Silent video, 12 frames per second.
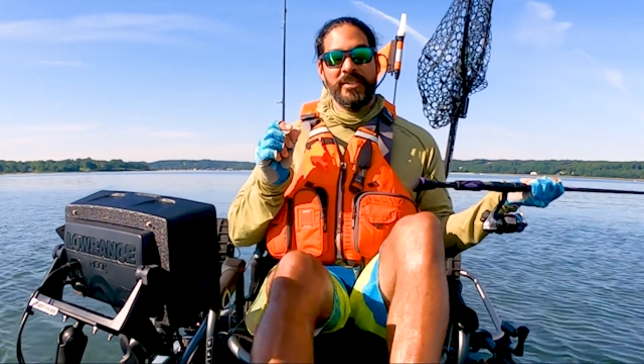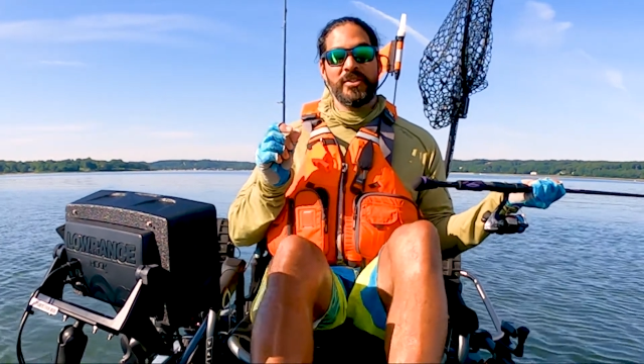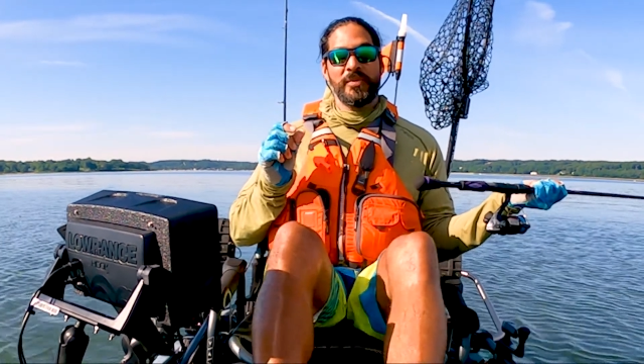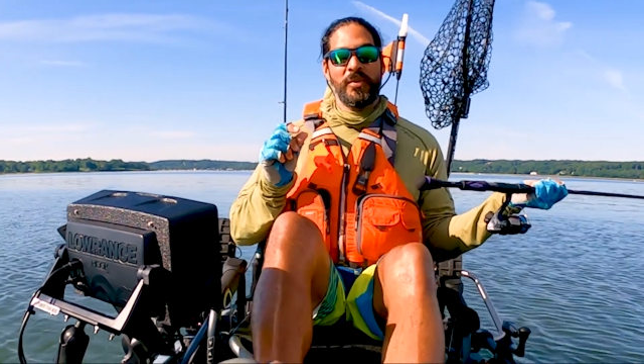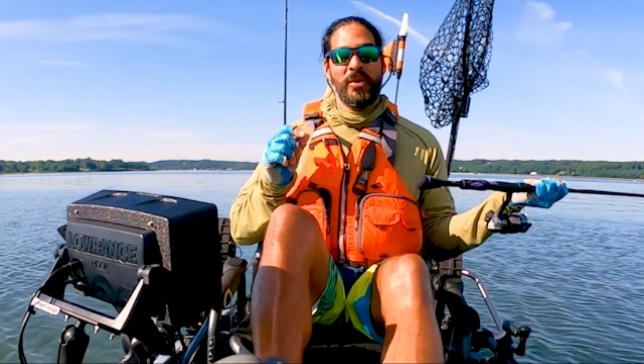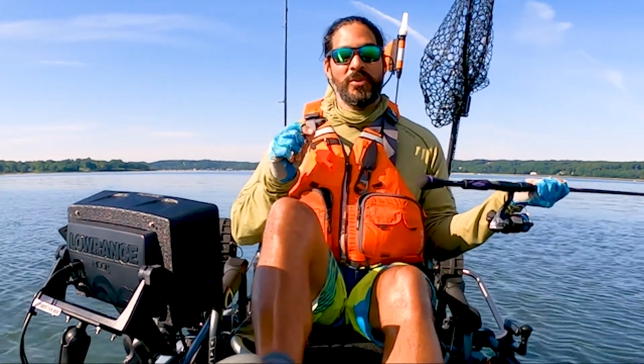
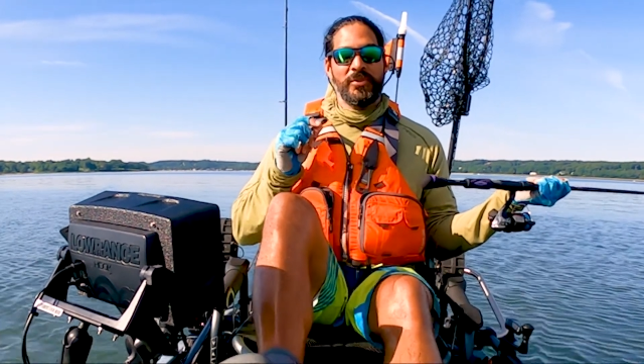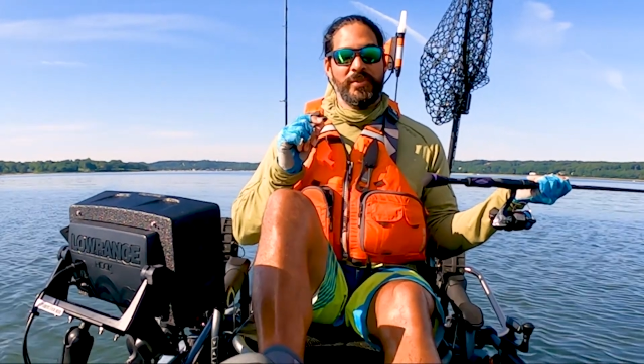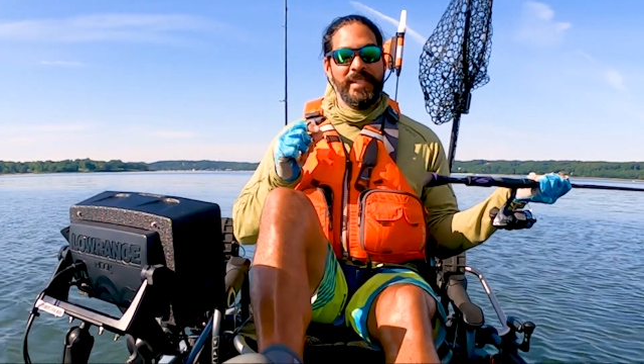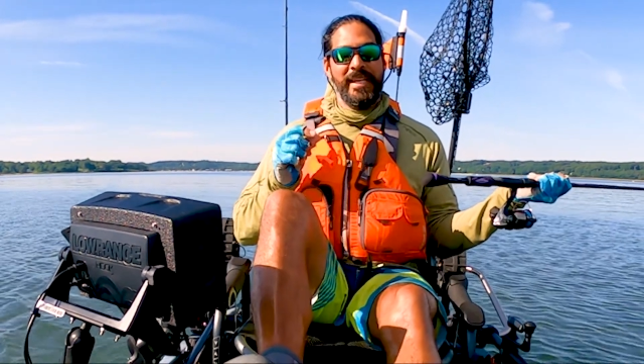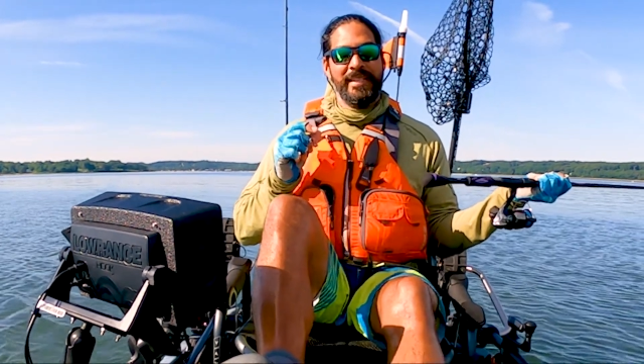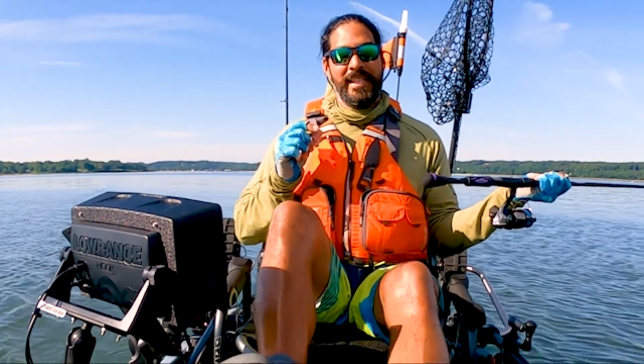is small, so
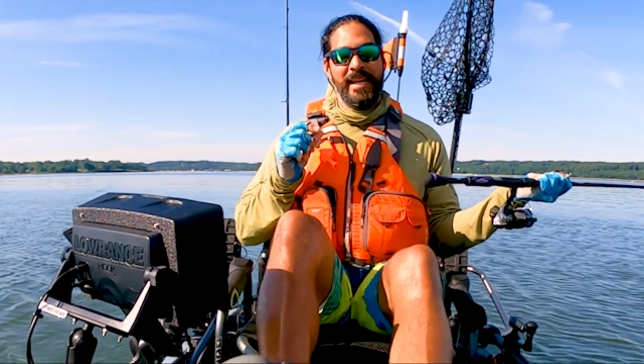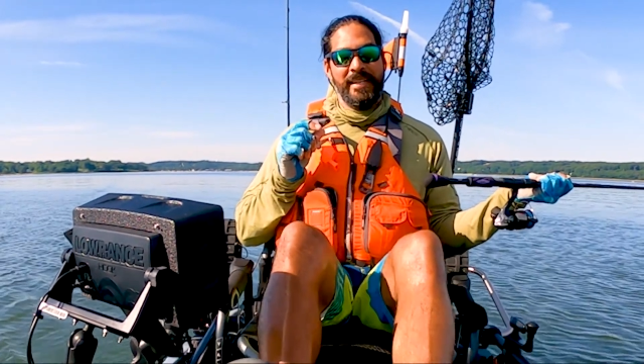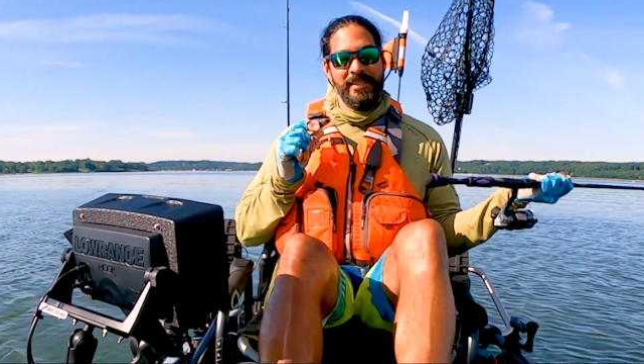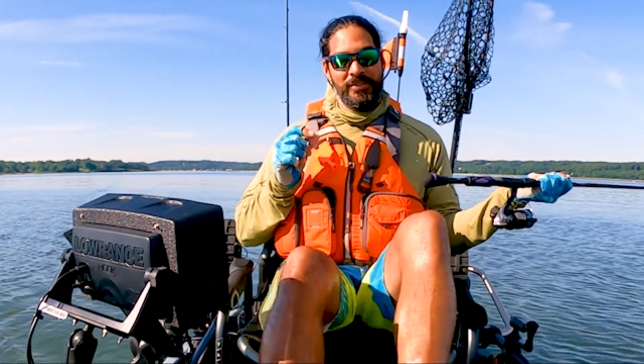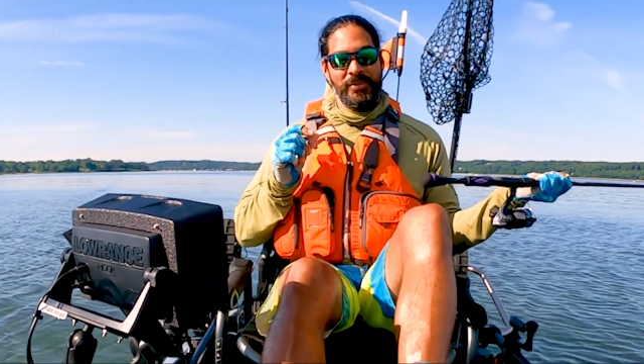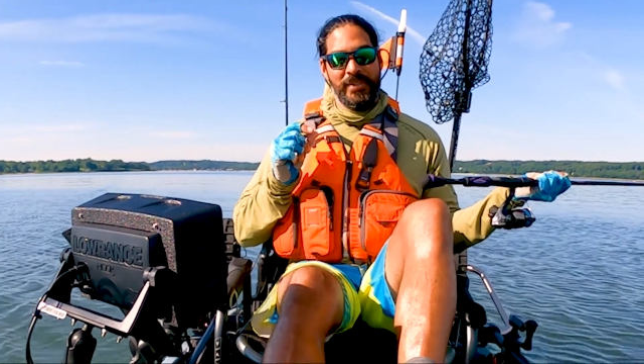take
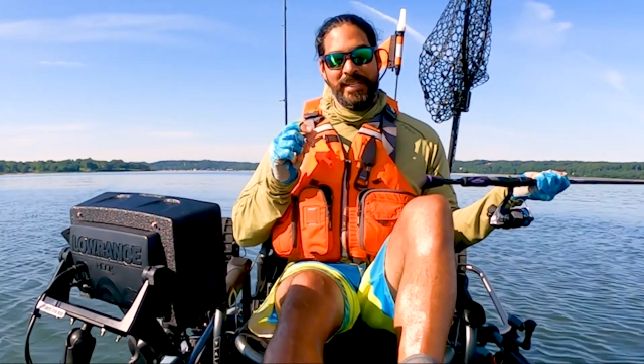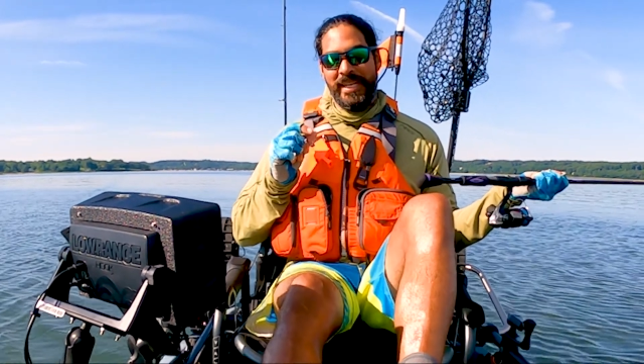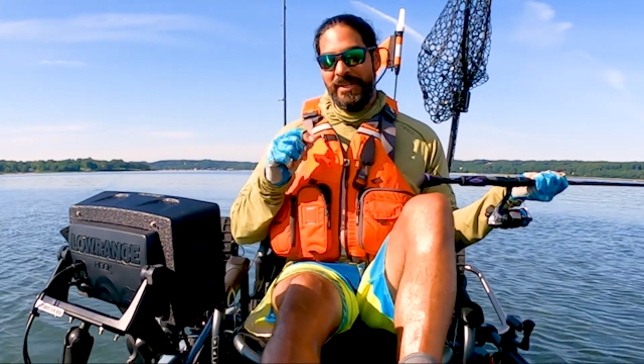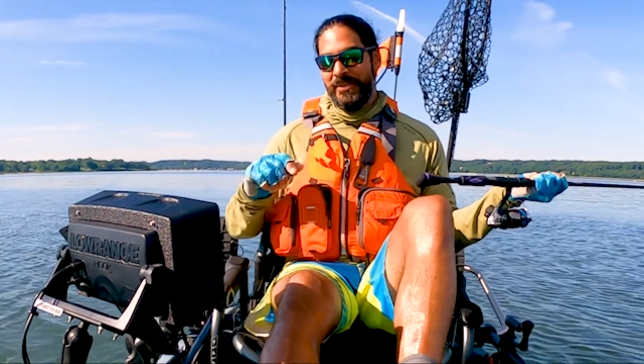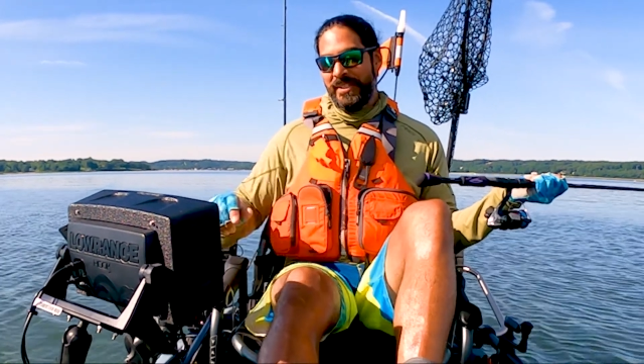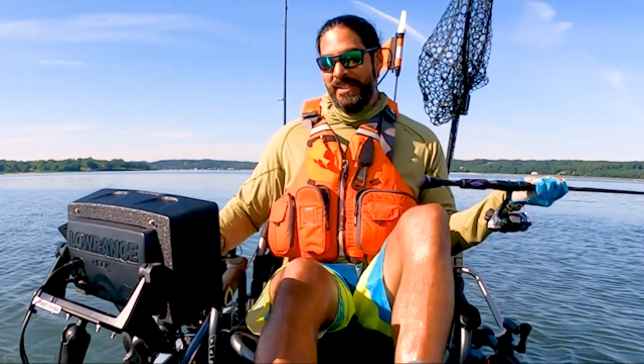that into
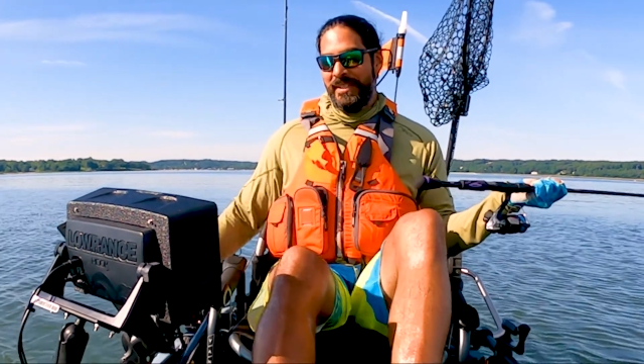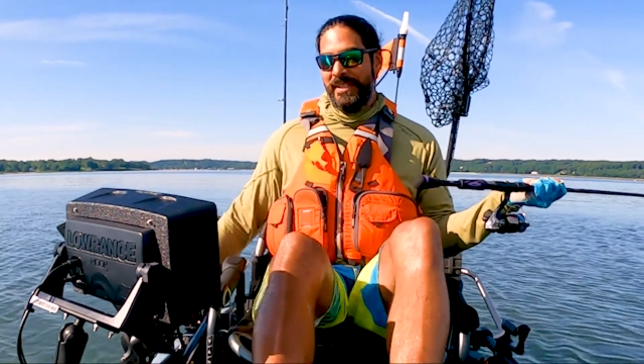account.